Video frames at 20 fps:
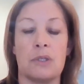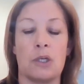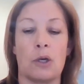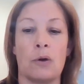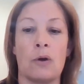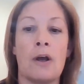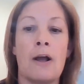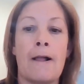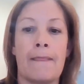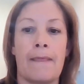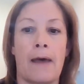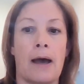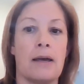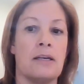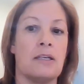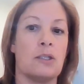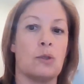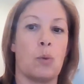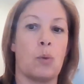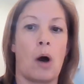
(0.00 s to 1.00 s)
So that
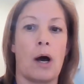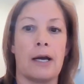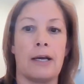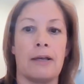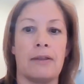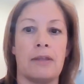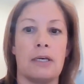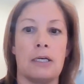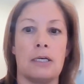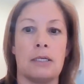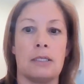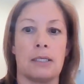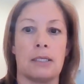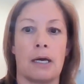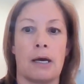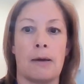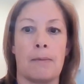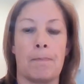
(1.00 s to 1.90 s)
is why these